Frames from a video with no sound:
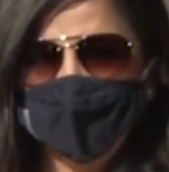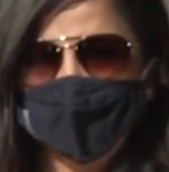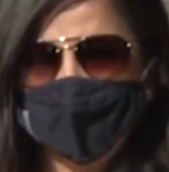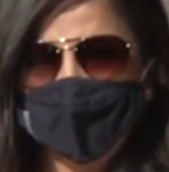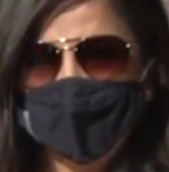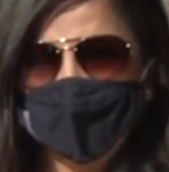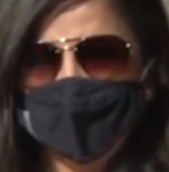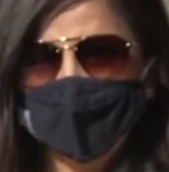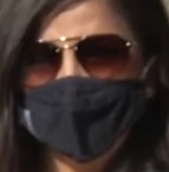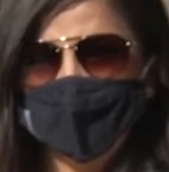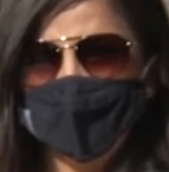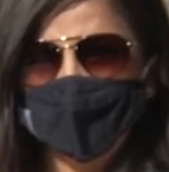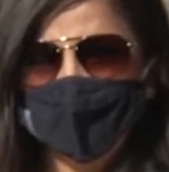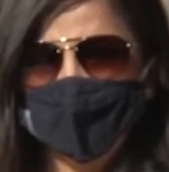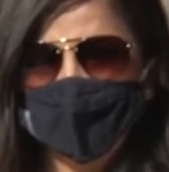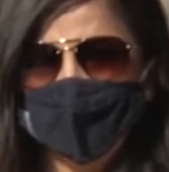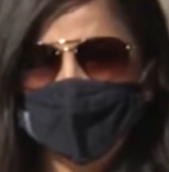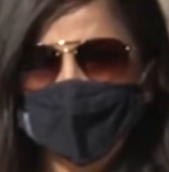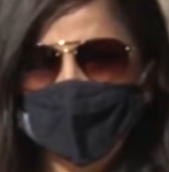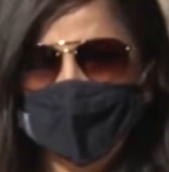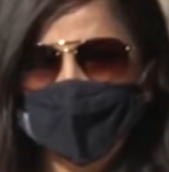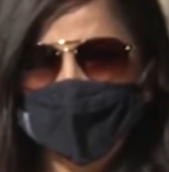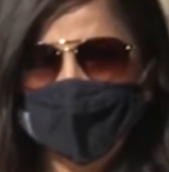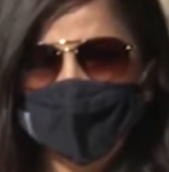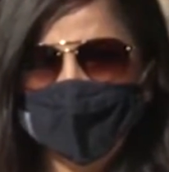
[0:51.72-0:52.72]

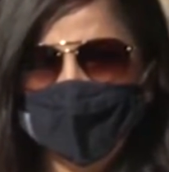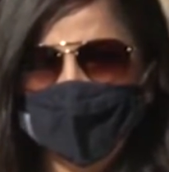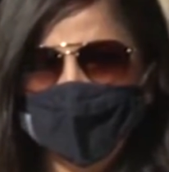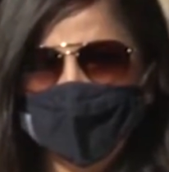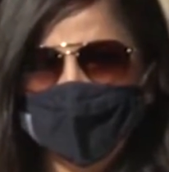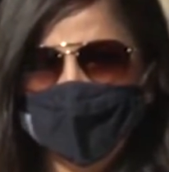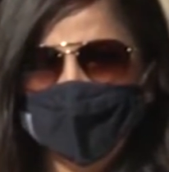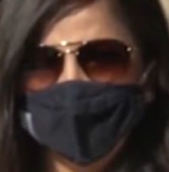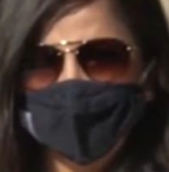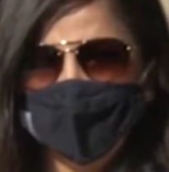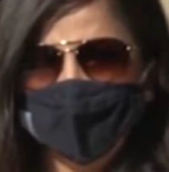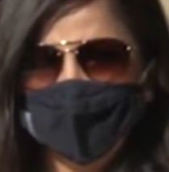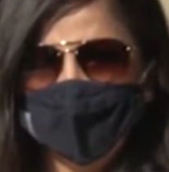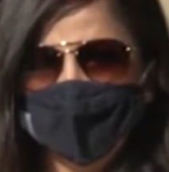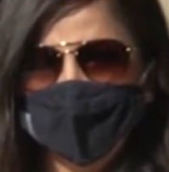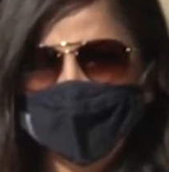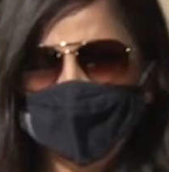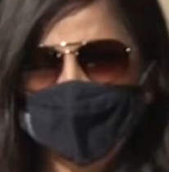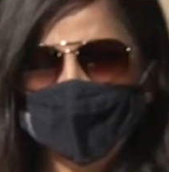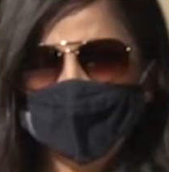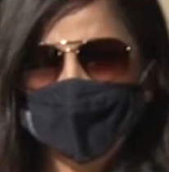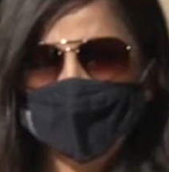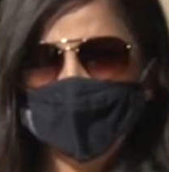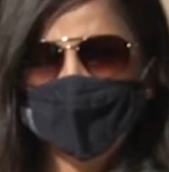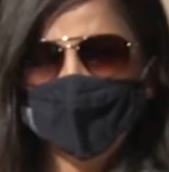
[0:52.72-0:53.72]

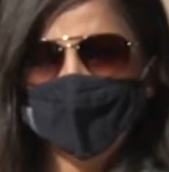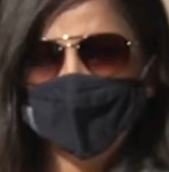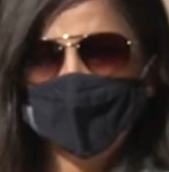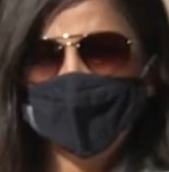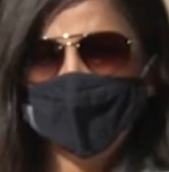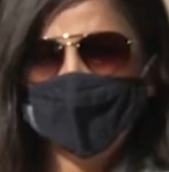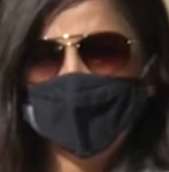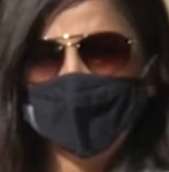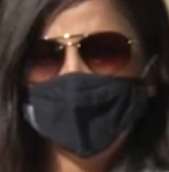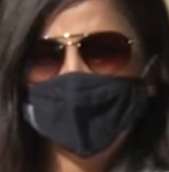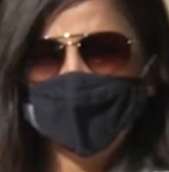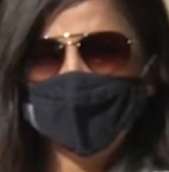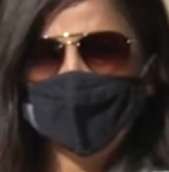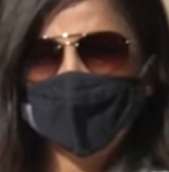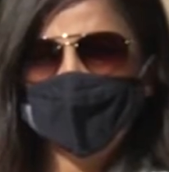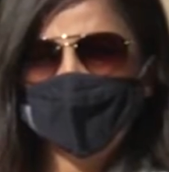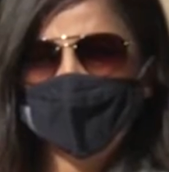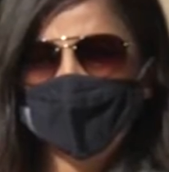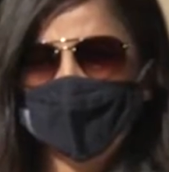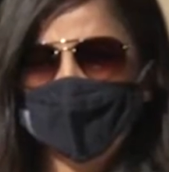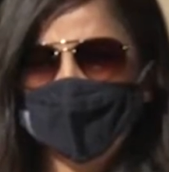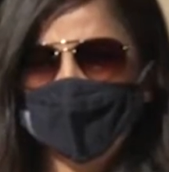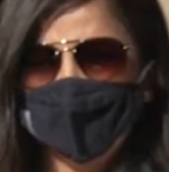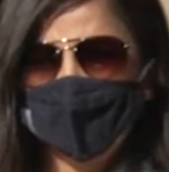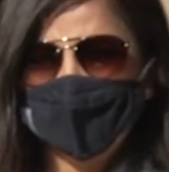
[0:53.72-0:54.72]

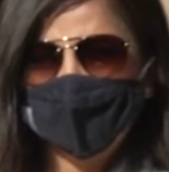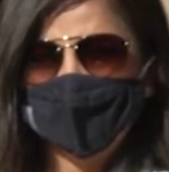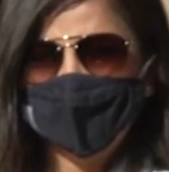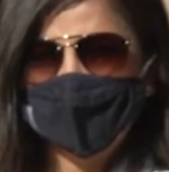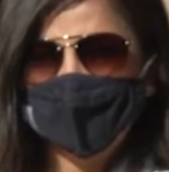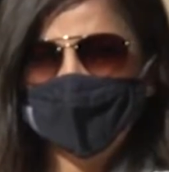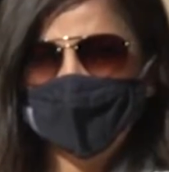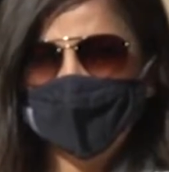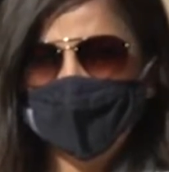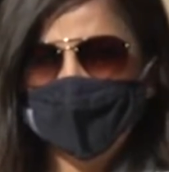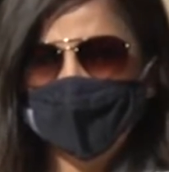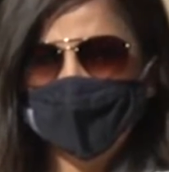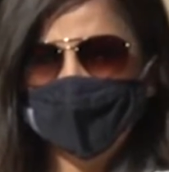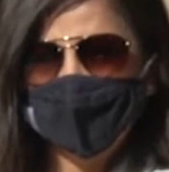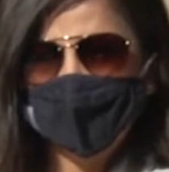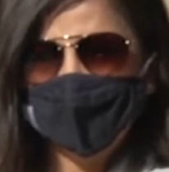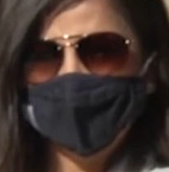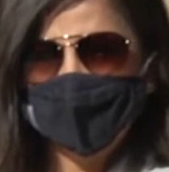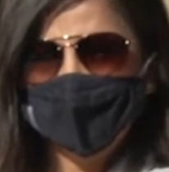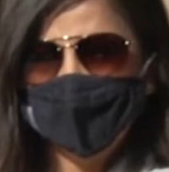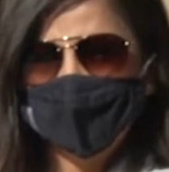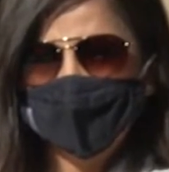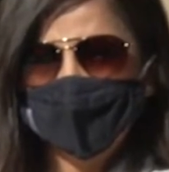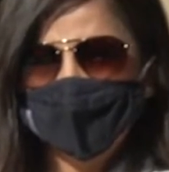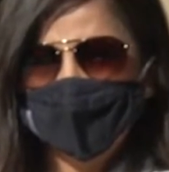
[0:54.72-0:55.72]

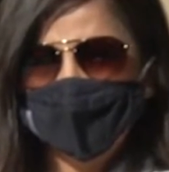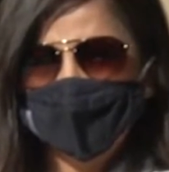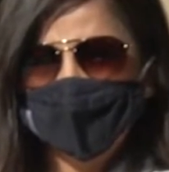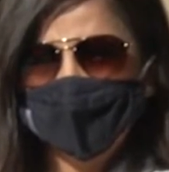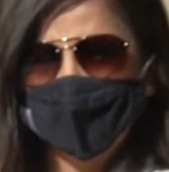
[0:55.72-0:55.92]
(not speaking)